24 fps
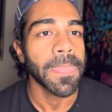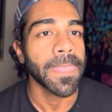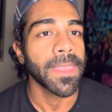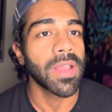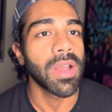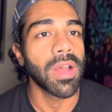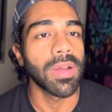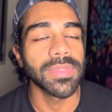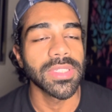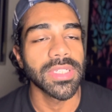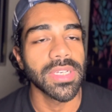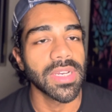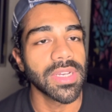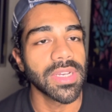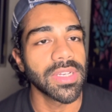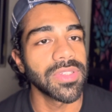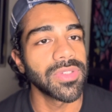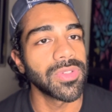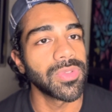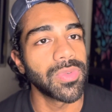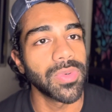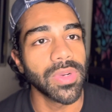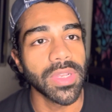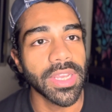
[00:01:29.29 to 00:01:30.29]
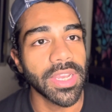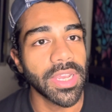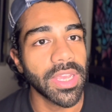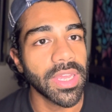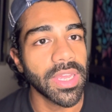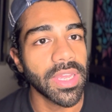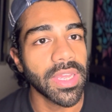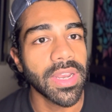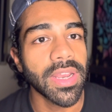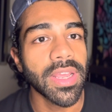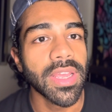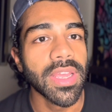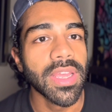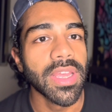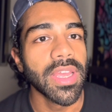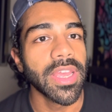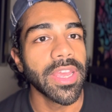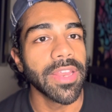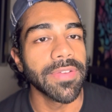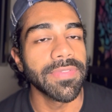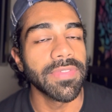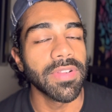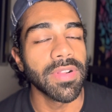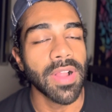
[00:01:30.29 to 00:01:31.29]
CompTIA is really good.
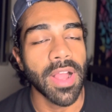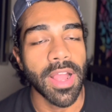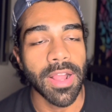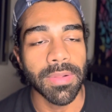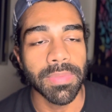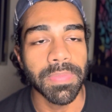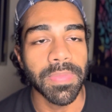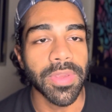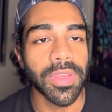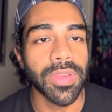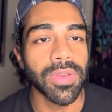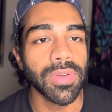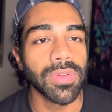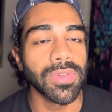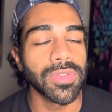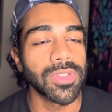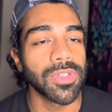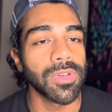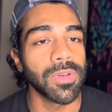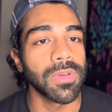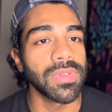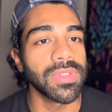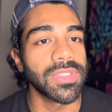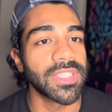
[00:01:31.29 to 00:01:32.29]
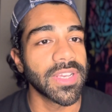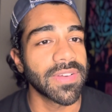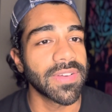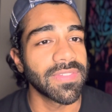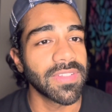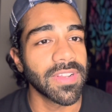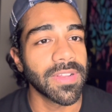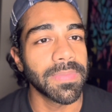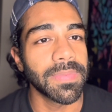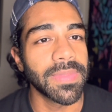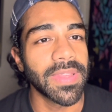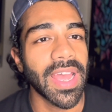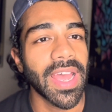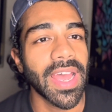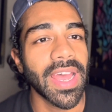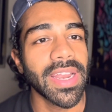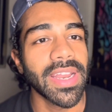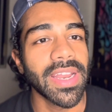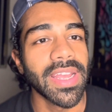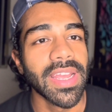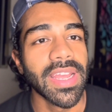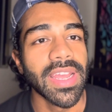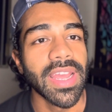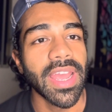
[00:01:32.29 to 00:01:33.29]
It will help you to develop
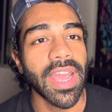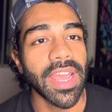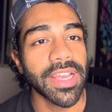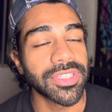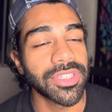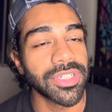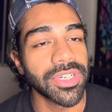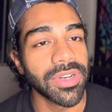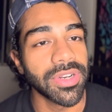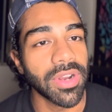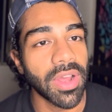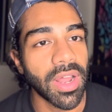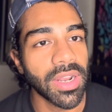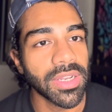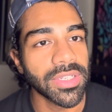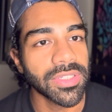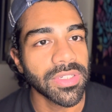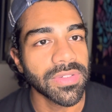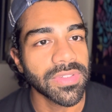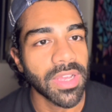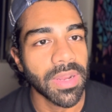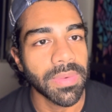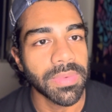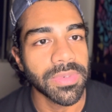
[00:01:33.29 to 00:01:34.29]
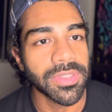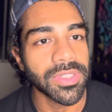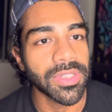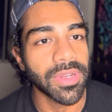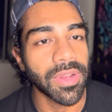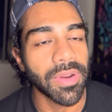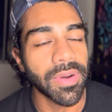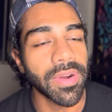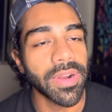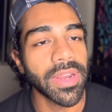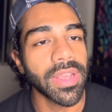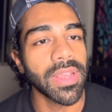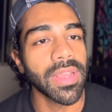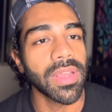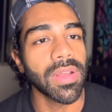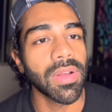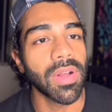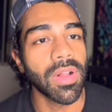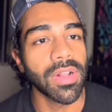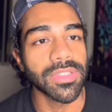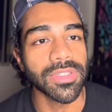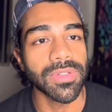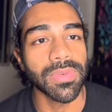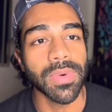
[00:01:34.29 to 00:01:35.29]
that extra knowledge of cybersecurity,
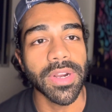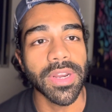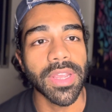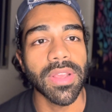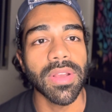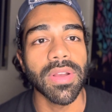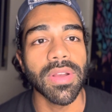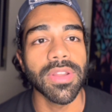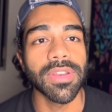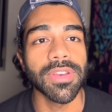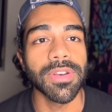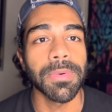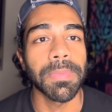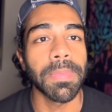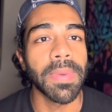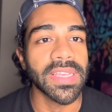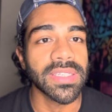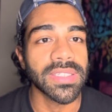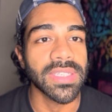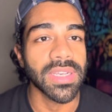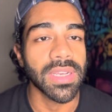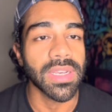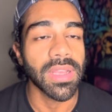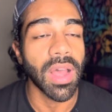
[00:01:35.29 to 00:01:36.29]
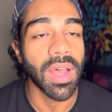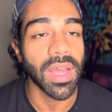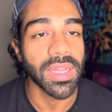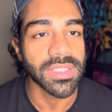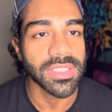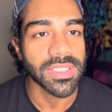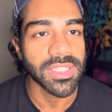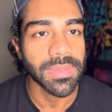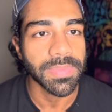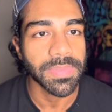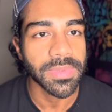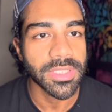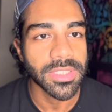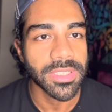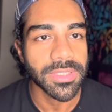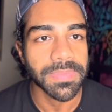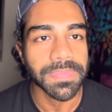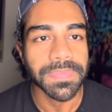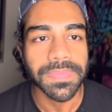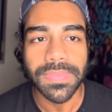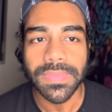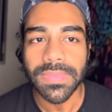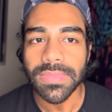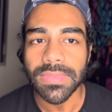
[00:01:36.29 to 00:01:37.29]
also working on your basic concepts
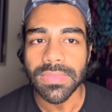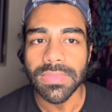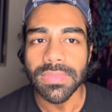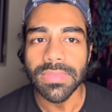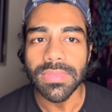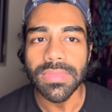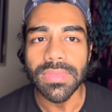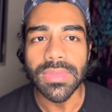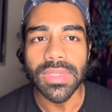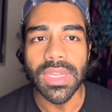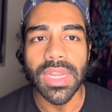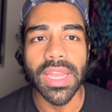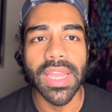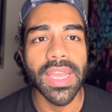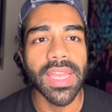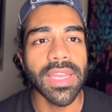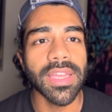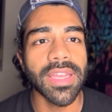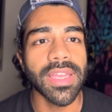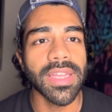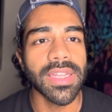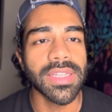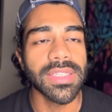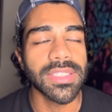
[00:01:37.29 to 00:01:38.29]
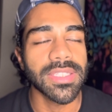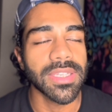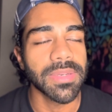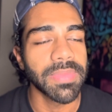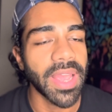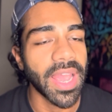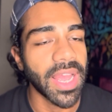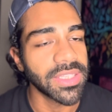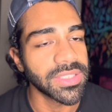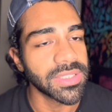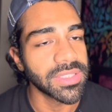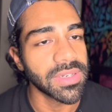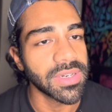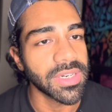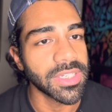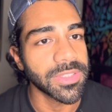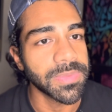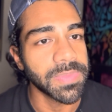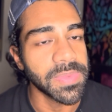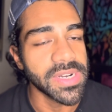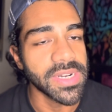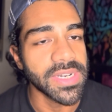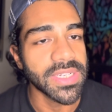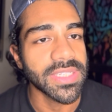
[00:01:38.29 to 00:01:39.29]
and some hands-on
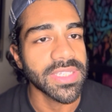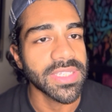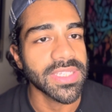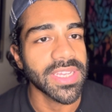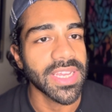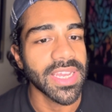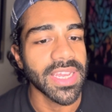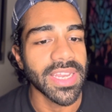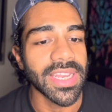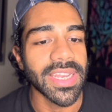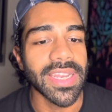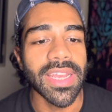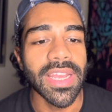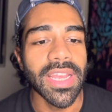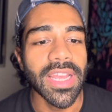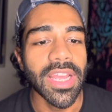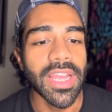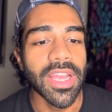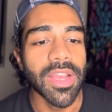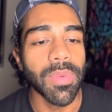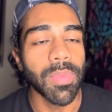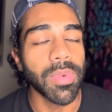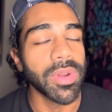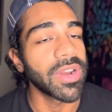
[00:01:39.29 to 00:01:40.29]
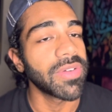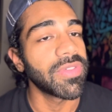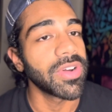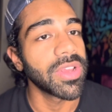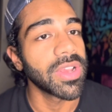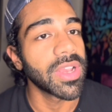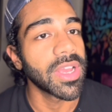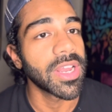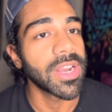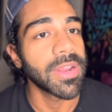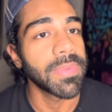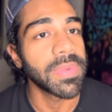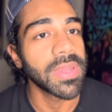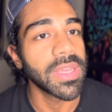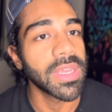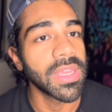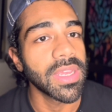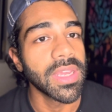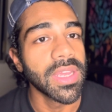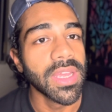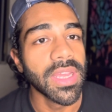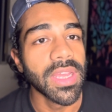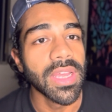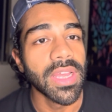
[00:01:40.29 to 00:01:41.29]
experience. And whatever you're gonna
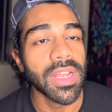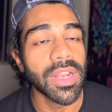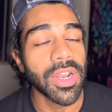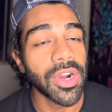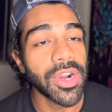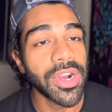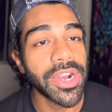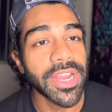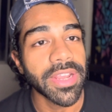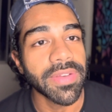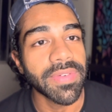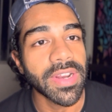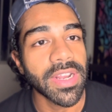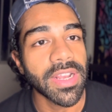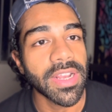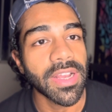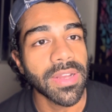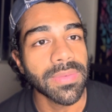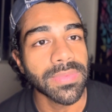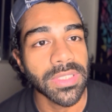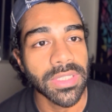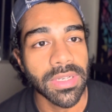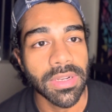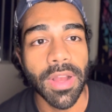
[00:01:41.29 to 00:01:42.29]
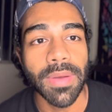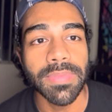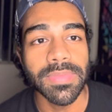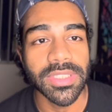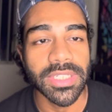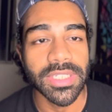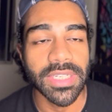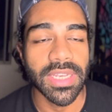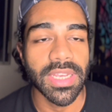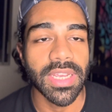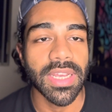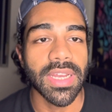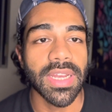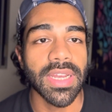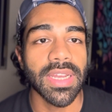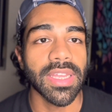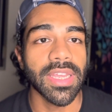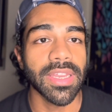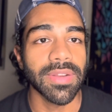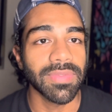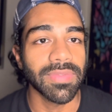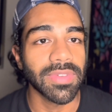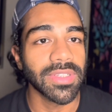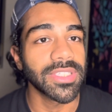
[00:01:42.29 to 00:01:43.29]
be learning when it comes to CompTIA,
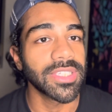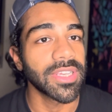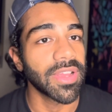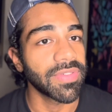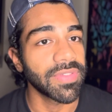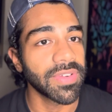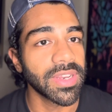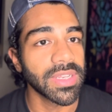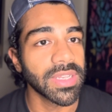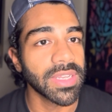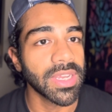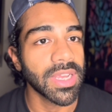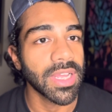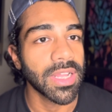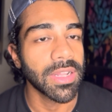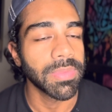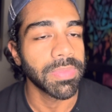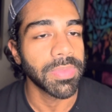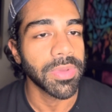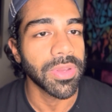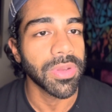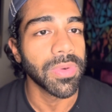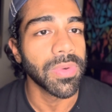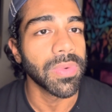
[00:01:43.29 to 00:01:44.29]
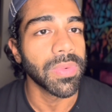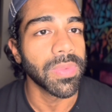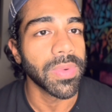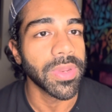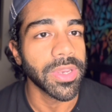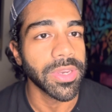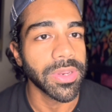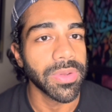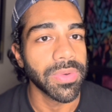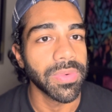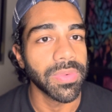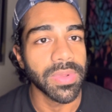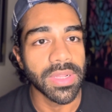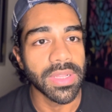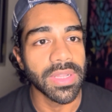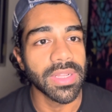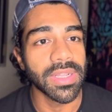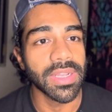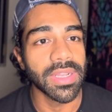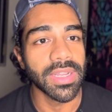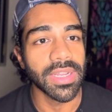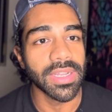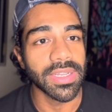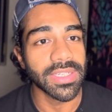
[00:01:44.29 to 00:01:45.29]
it will definitely help you when you
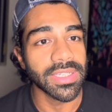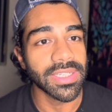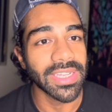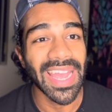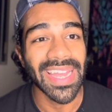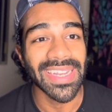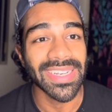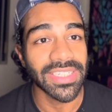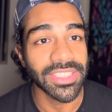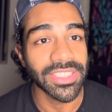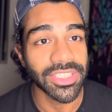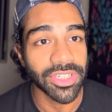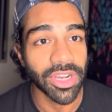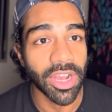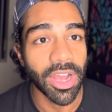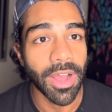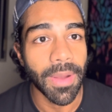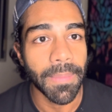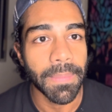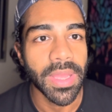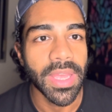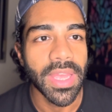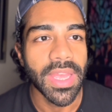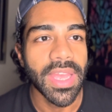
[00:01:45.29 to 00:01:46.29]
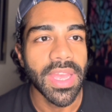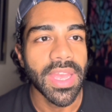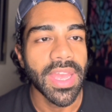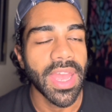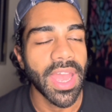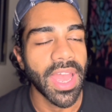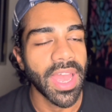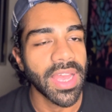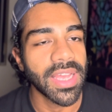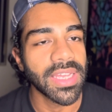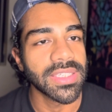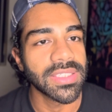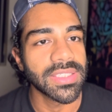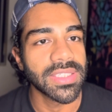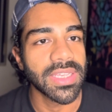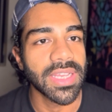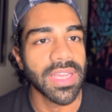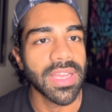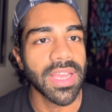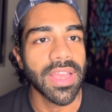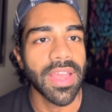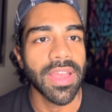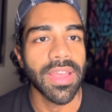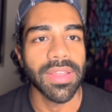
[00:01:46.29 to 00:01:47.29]
will land a job, as
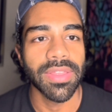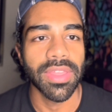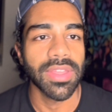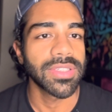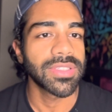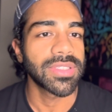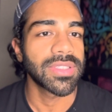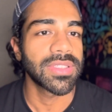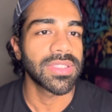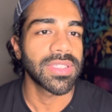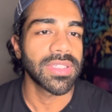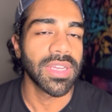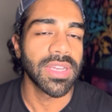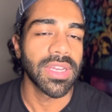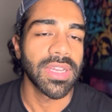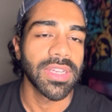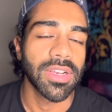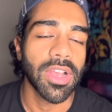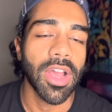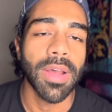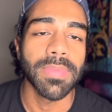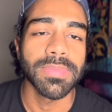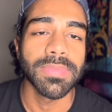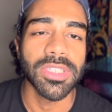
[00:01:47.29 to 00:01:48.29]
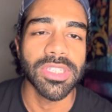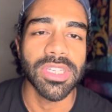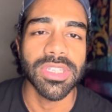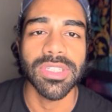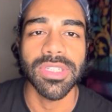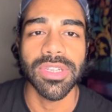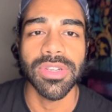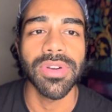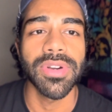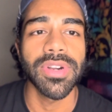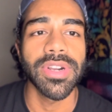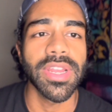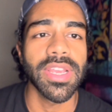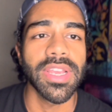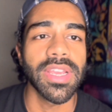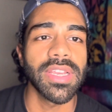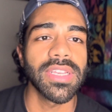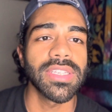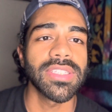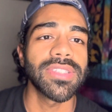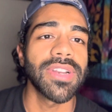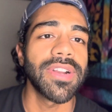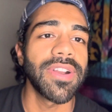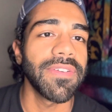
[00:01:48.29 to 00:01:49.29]
this CompTIA security
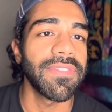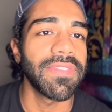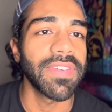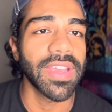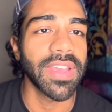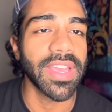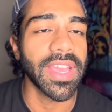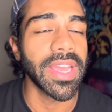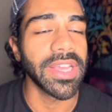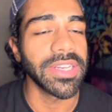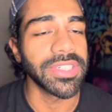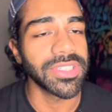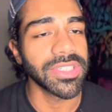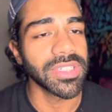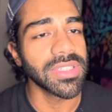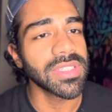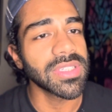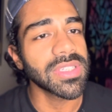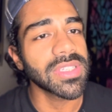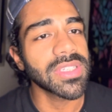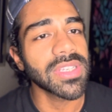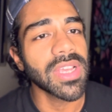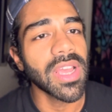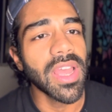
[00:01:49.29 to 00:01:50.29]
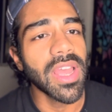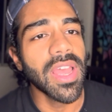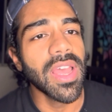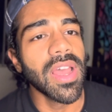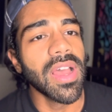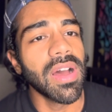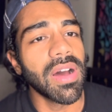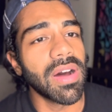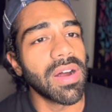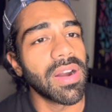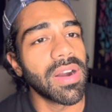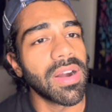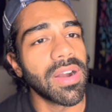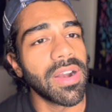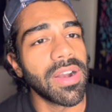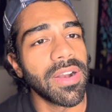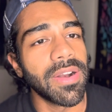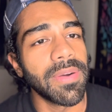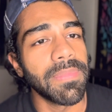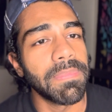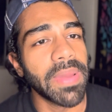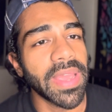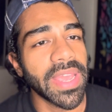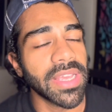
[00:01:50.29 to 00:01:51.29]
certifications
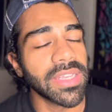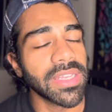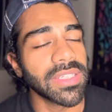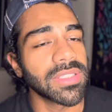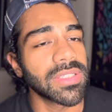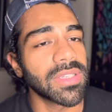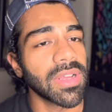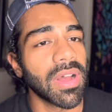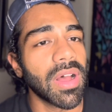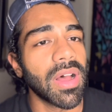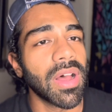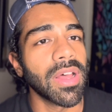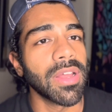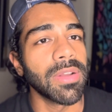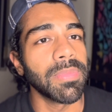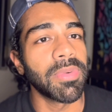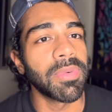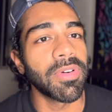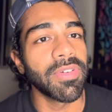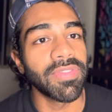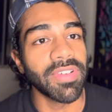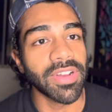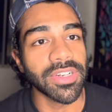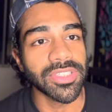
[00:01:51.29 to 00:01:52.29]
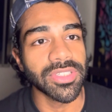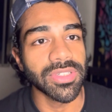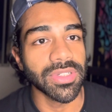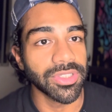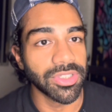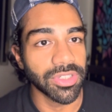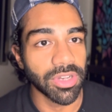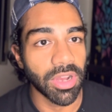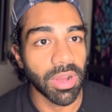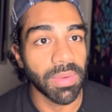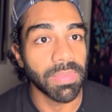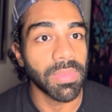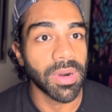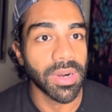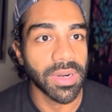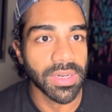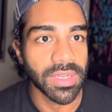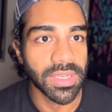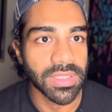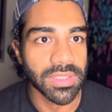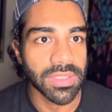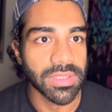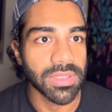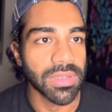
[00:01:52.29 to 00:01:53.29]
are based on professional job
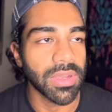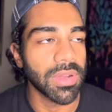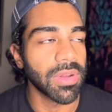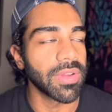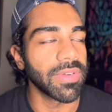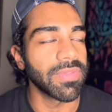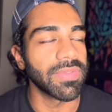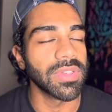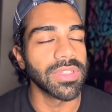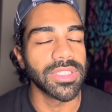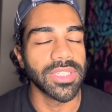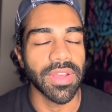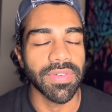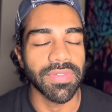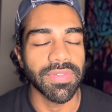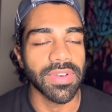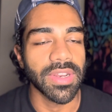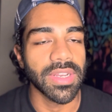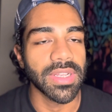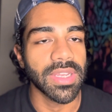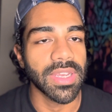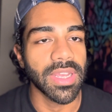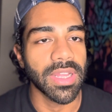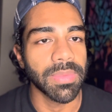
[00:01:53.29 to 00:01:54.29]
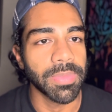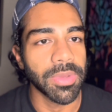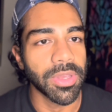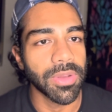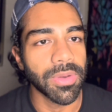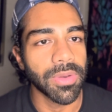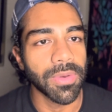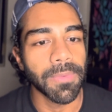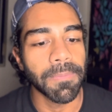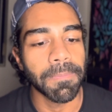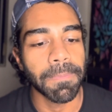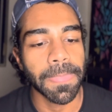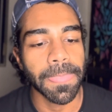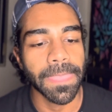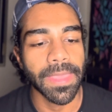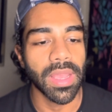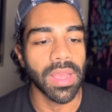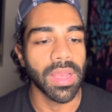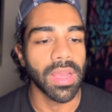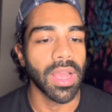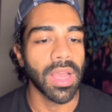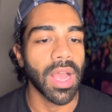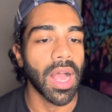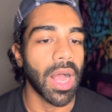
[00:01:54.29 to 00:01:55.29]
markets. So it will definitely help you
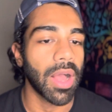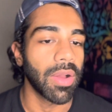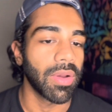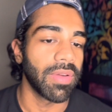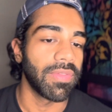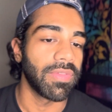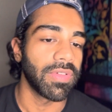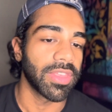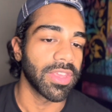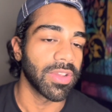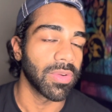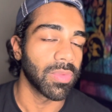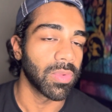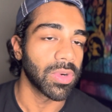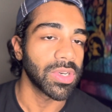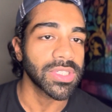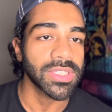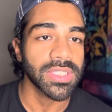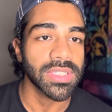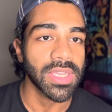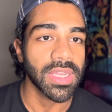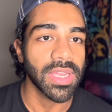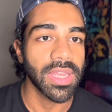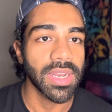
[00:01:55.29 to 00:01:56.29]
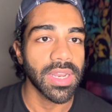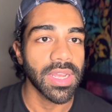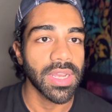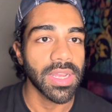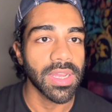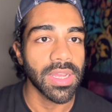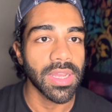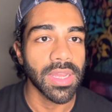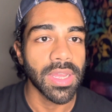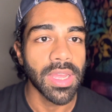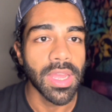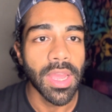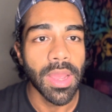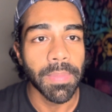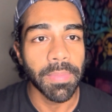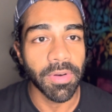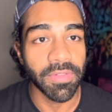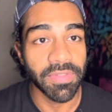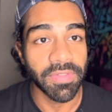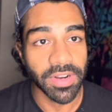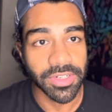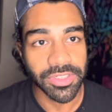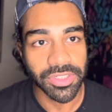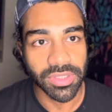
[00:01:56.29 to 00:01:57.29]
how everything works in a
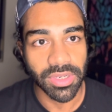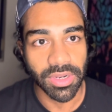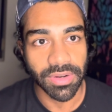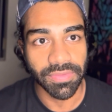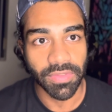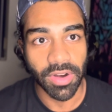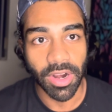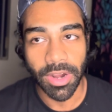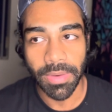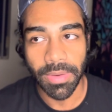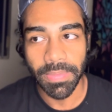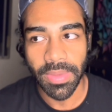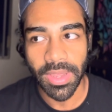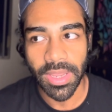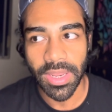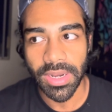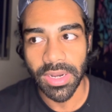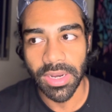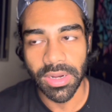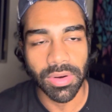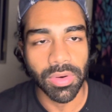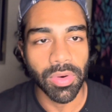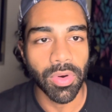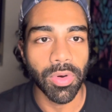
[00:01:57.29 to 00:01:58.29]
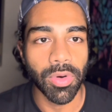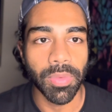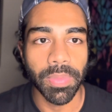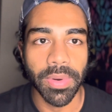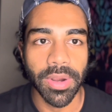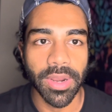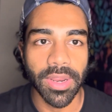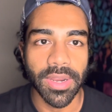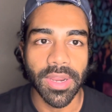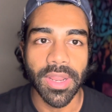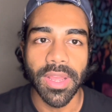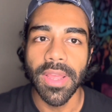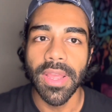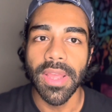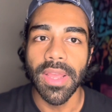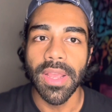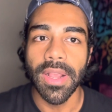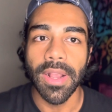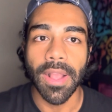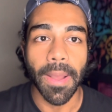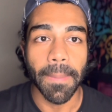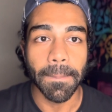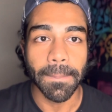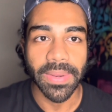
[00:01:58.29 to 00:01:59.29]
professional environment, in a corporate
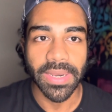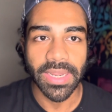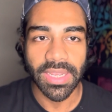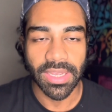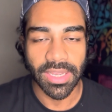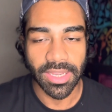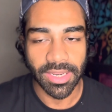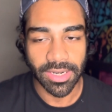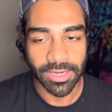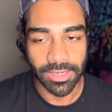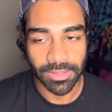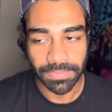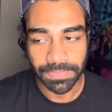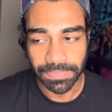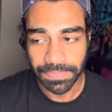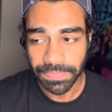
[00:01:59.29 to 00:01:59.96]
company, and